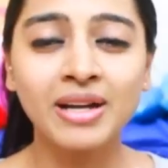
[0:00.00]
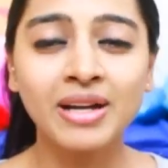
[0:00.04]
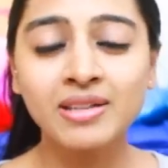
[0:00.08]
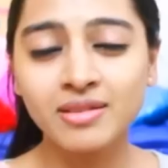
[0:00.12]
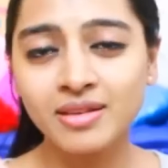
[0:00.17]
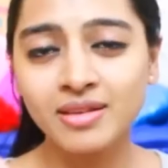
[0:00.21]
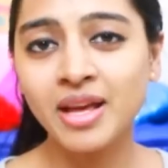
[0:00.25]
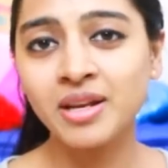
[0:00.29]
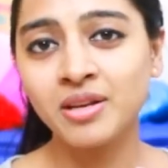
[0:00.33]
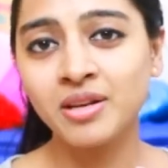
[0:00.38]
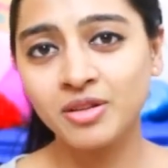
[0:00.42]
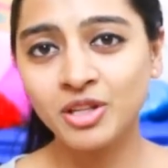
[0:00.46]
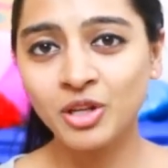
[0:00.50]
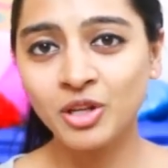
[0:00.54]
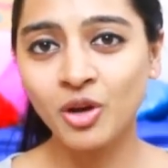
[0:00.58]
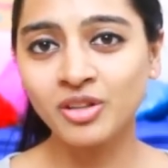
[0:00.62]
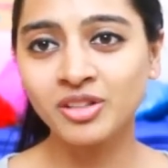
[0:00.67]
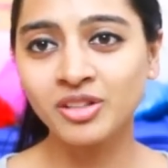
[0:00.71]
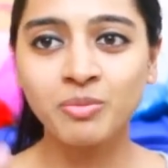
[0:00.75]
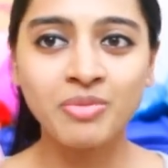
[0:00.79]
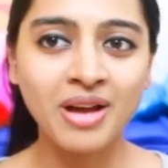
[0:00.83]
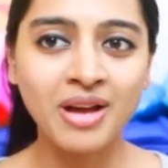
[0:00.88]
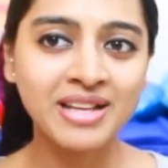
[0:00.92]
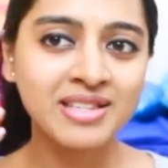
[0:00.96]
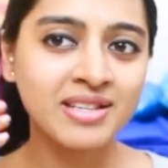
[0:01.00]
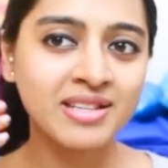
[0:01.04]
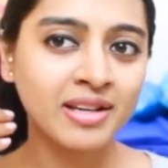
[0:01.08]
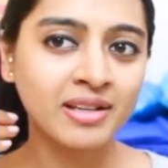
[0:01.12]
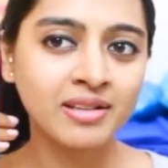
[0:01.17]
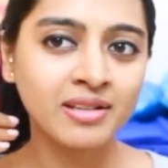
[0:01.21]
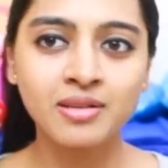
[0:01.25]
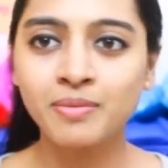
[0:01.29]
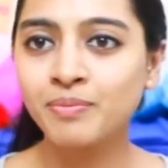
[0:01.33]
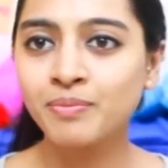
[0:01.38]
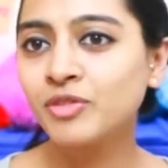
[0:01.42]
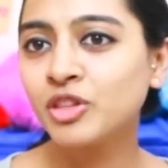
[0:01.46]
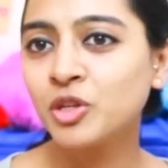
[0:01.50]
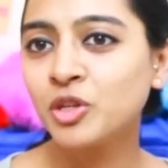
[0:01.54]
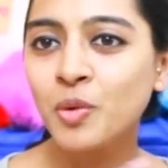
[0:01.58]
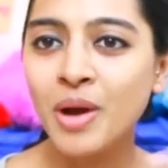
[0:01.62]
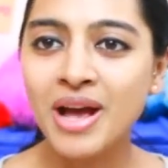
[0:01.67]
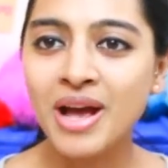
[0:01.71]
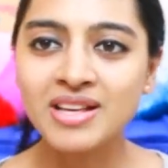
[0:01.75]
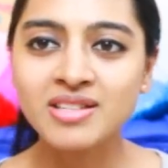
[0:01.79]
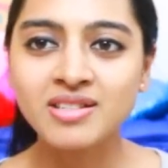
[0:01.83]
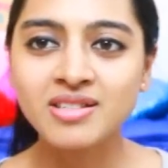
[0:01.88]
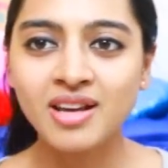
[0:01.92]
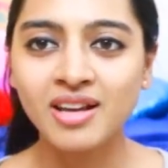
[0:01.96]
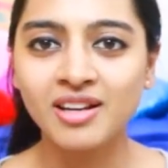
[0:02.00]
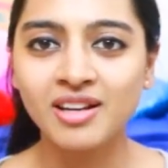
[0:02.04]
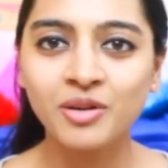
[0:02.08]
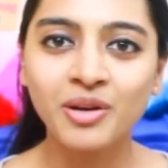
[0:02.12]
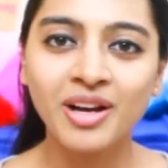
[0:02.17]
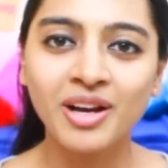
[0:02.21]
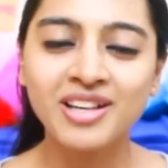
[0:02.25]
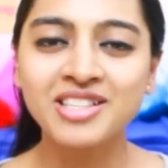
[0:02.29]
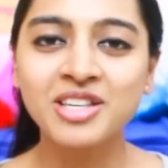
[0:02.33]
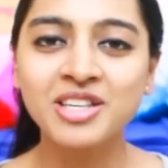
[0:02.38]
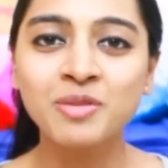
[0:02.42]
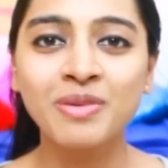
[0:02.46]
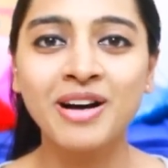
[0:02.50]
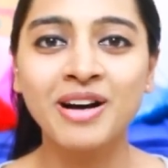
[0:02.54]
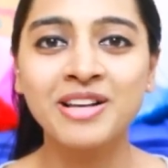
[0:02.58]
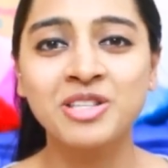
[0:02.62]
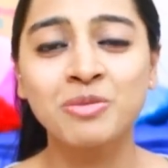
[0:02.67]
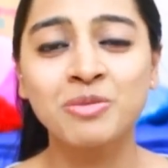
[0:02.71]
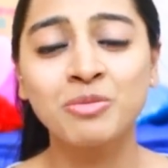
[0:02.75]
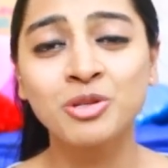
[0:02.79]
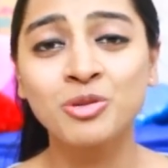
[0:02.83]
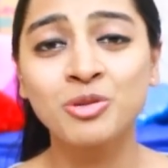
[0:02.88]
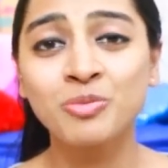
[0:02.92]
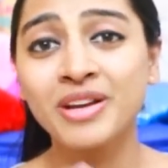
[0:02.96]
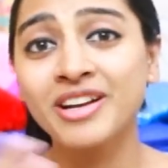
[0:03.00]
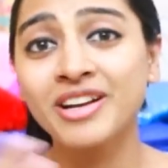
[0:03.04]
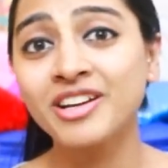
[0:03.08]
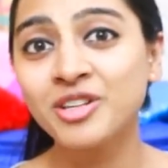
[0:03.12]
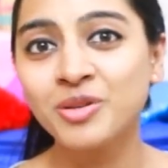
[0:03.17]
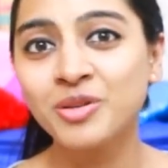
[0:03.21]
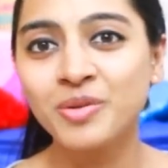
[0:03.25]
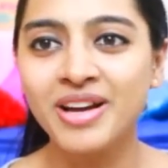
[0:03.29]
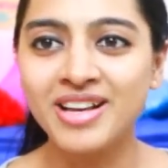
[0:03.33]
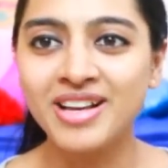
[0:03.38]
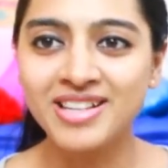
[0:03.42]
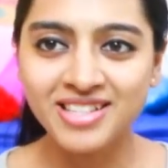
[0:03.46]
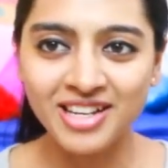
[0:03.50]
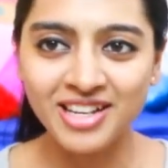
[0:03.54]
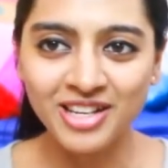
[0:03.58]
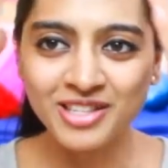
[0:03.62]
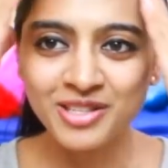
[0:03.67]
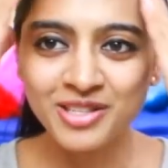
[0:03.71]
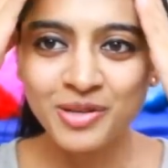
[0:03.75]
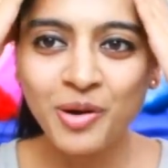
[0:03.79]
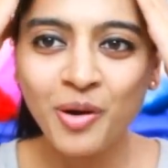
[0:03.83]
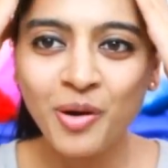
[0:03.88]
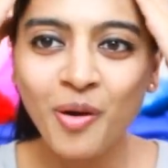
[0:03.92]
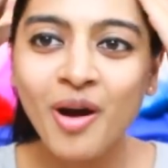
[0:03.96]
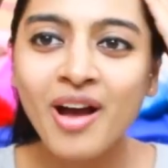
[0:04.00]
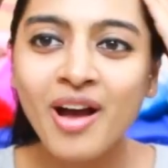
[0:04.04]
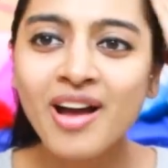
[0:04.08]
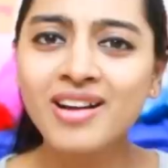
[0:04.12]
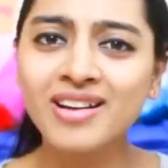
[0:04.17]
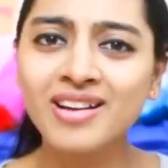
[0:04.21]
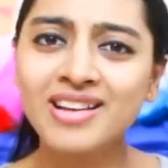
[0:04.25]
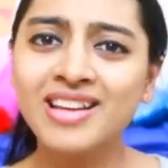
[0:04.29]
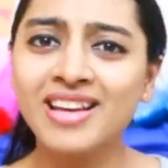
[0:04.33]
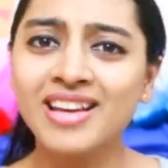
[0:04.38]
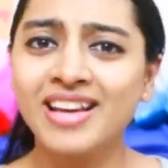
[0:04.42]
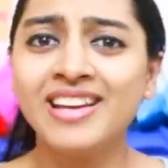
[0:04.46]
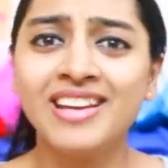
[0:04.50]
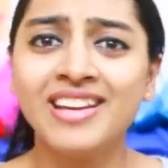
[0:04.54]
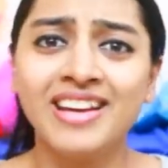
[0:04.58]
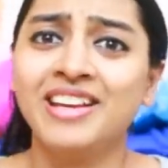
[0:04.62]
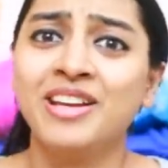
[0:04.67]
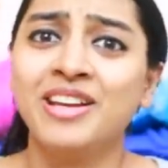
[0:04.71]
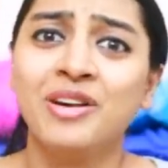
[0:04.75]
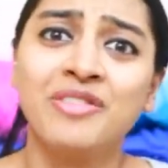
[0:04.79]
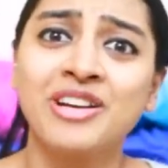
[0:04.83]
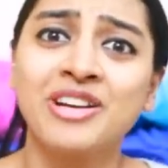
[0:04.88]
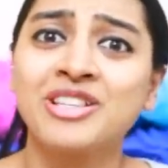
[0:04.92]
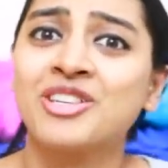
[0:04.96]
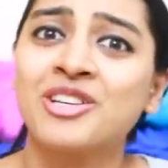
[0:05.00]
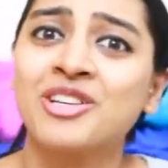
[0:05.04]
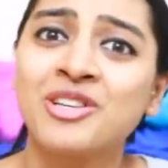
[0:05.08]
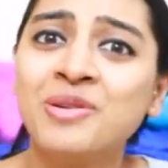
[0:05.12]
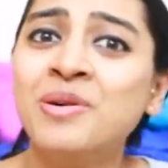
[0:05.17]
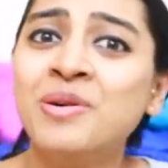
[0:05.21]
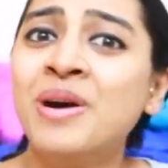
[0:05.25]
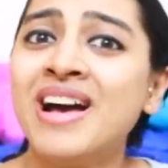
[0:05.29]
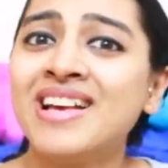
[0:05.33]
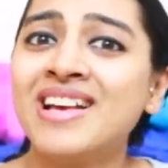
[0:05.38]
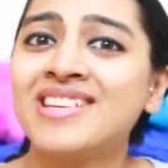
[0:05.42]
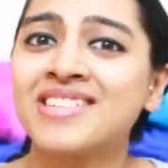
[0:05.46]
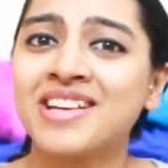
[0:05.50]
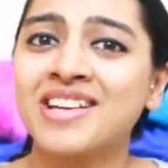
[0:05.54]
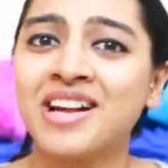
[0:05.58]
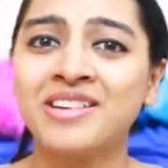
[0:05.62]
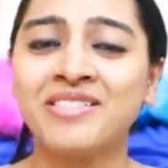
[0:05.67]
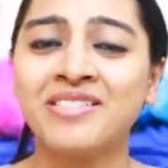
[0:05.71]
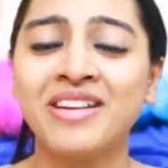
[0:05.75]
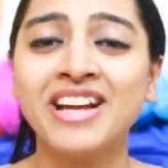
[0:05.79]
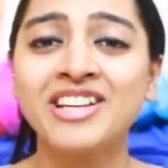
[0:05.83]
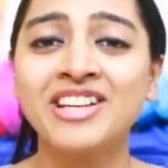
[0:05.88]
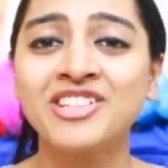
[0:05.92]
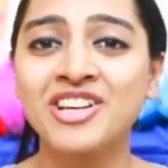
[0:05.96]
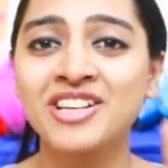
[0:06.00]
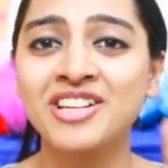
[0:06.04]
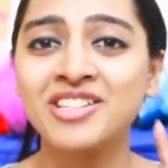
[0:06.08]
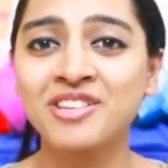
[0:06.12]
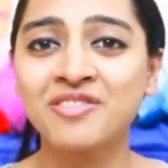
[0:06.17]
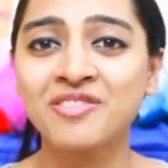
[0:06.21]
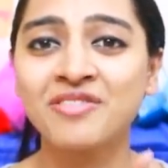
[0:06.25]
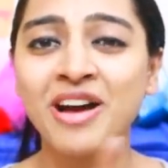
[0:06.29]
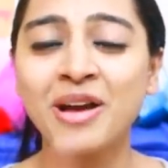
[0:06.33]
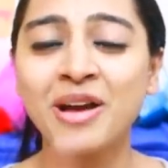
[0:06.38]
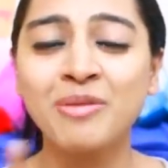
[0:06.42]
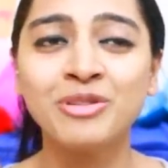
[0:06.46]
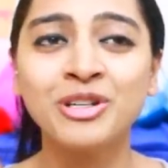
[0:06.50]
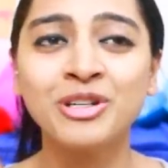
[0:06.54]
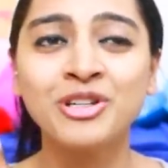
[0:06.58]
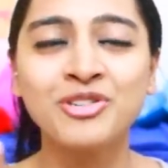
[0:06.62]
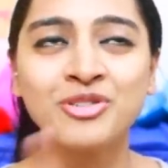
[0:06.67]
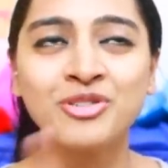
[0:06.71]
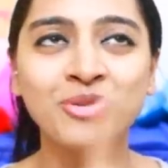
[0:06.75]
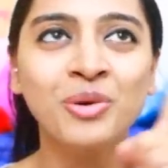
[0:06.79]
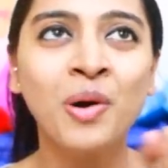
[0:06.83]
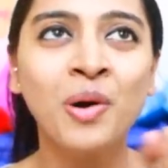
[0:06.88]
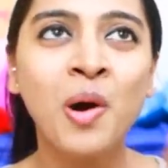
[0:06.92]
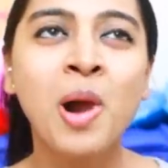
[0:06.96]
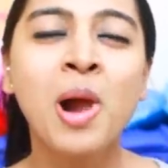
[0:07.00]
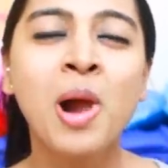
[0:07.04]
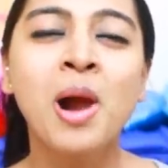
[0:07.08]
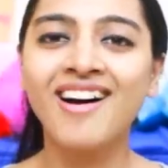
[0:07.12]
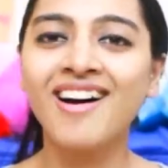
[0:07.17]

But then, you know, on the bright side, new hairstyle. You guys keep asking me to make a new hairstyle, so in, in a way, it's a new hairstyle, right? Justifiably true.